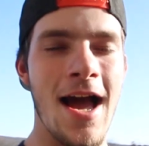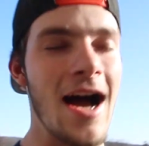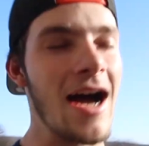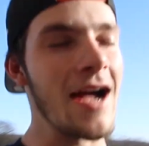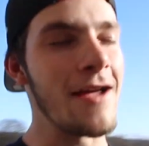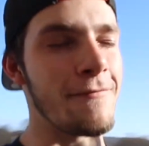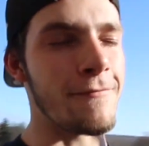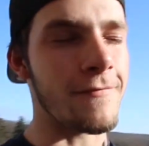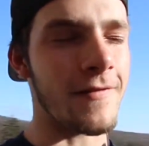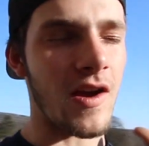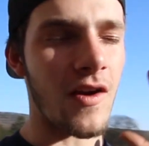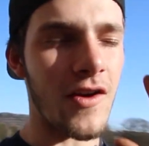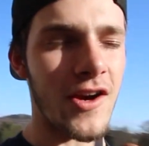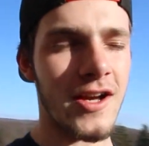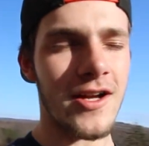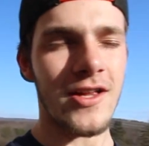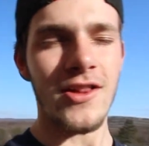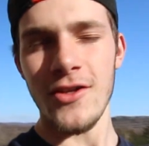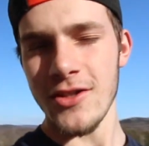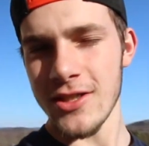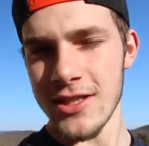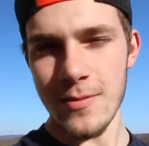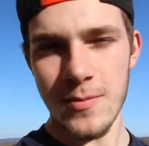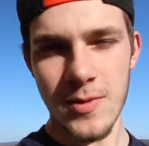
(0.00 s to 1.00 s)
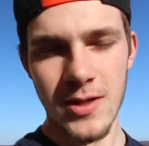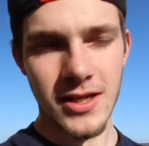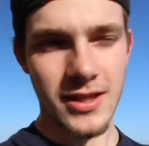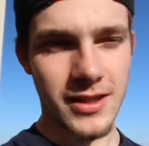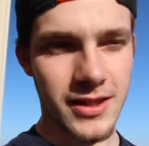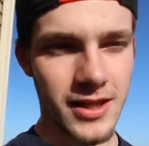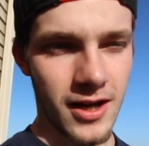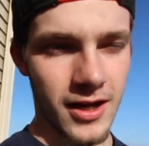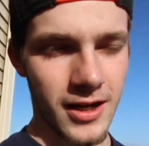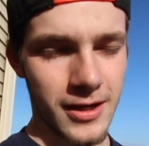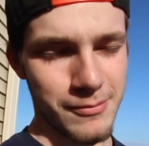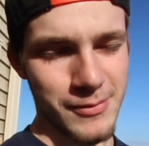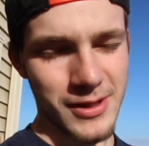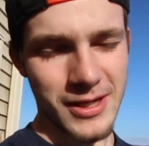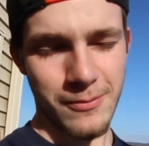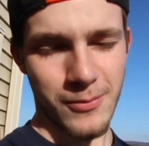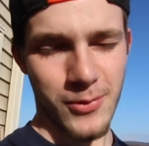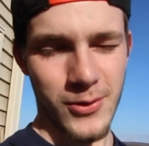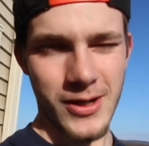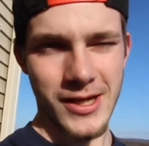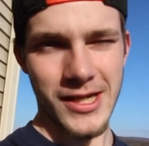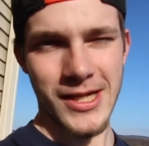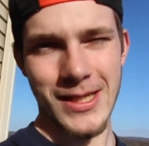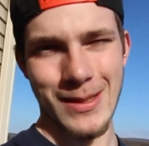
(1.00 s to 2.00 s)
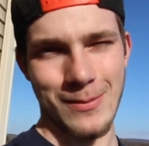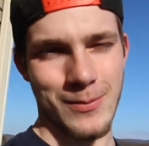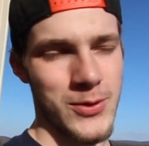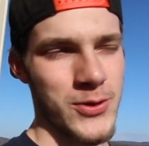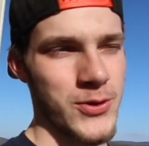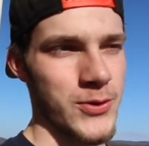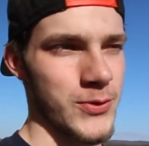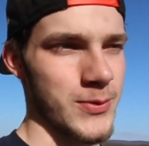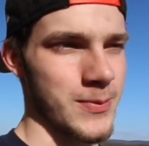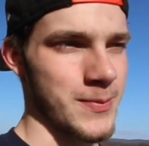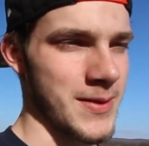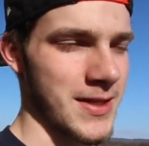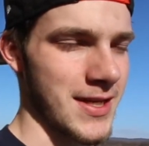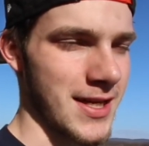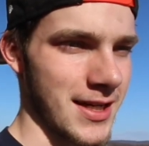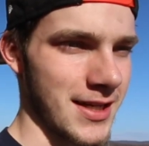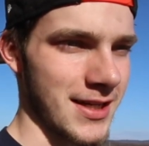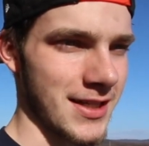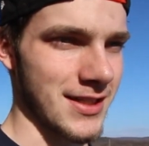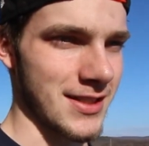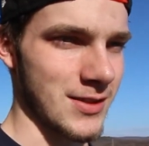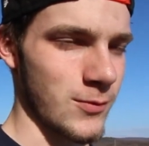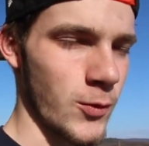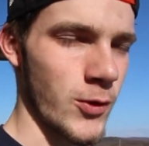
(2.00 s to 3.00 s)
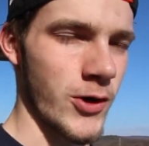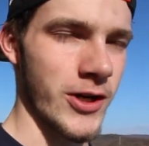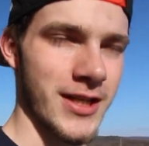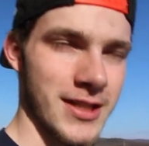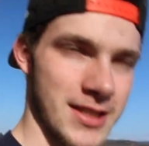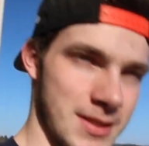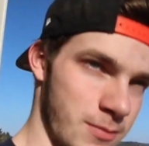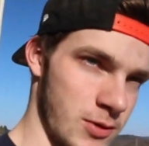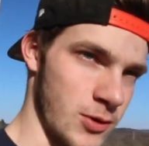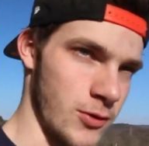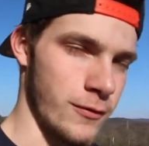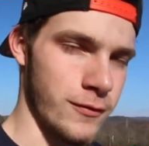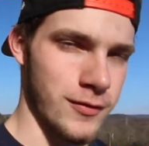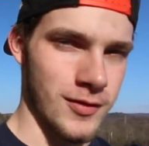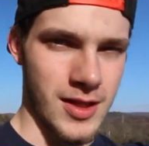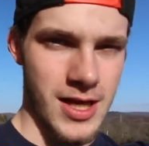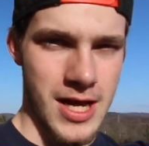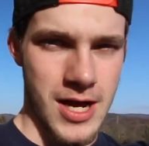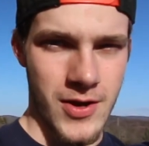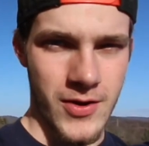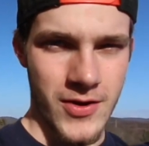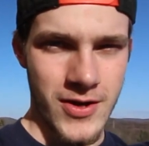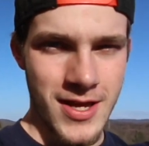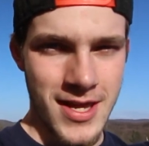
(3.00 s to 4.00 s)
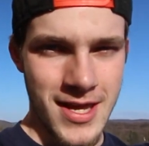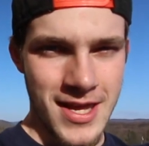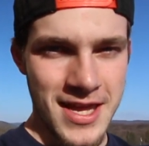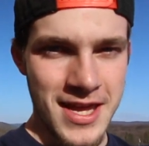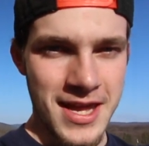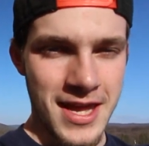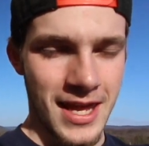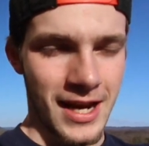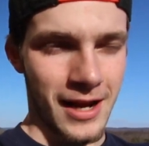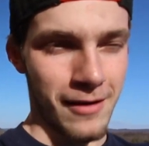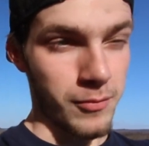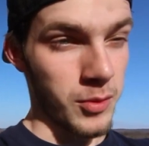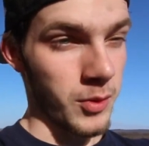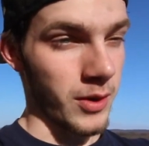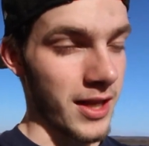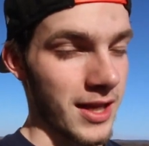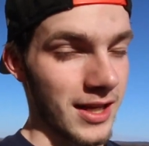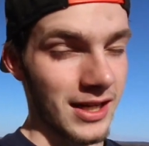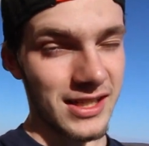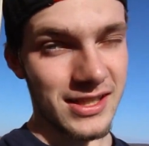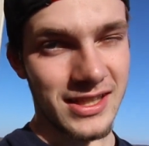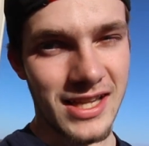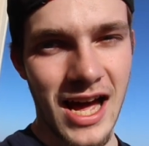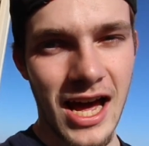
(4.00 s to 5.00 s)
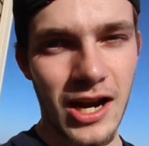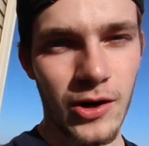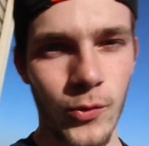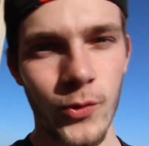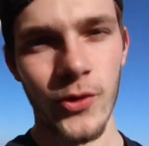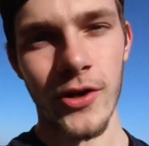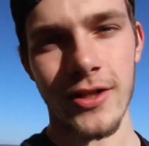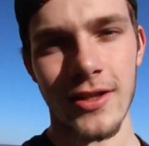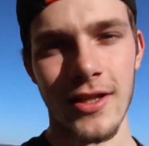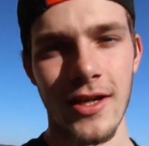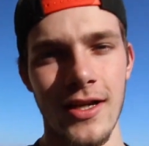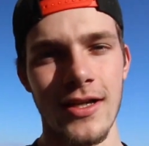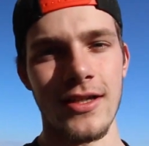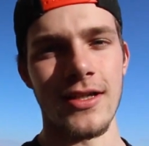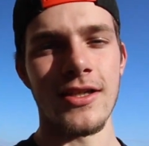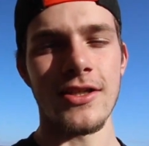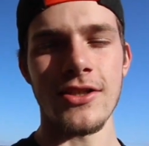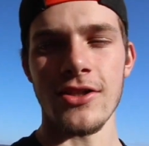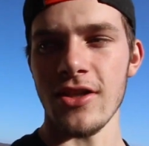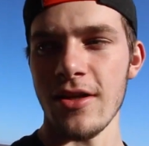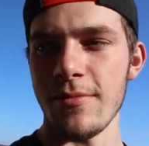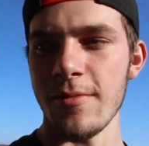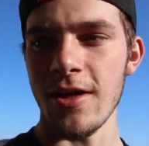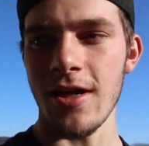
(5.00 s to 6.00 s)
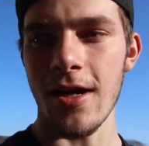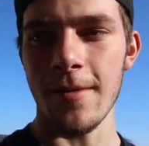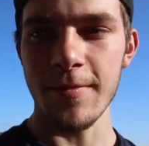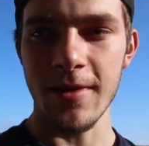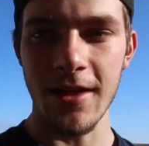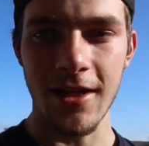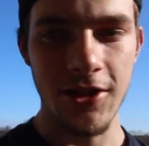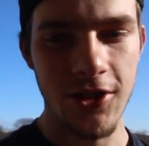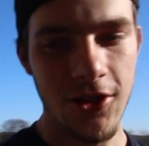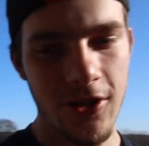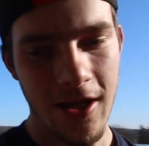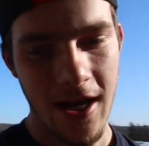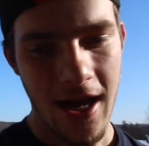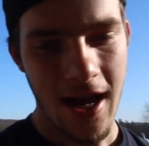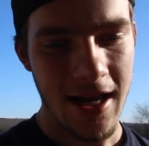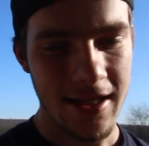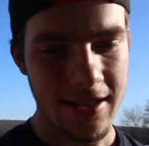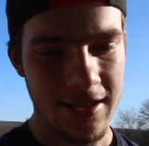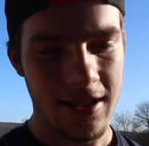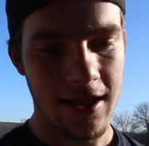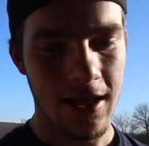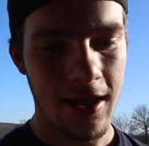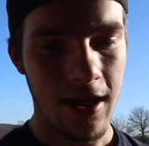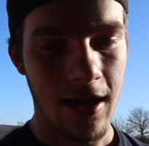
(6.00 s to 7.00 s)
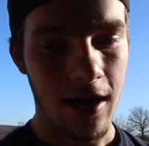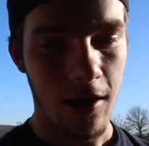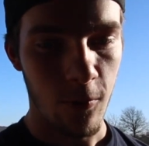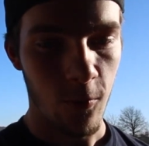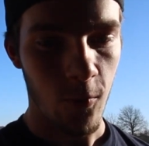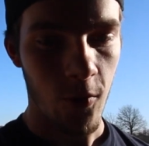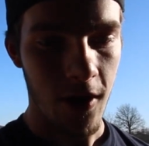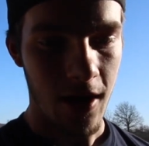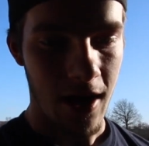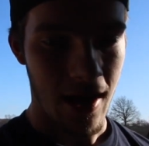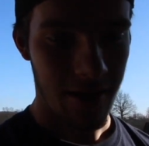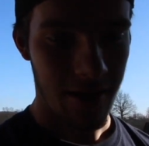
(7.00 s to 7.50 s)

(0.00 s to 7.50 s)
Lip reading: I am very close to being done. I'm in a pretty good mood because, one, it's beautiful out, and I've been getting a lot of work done. So let me update you guys on what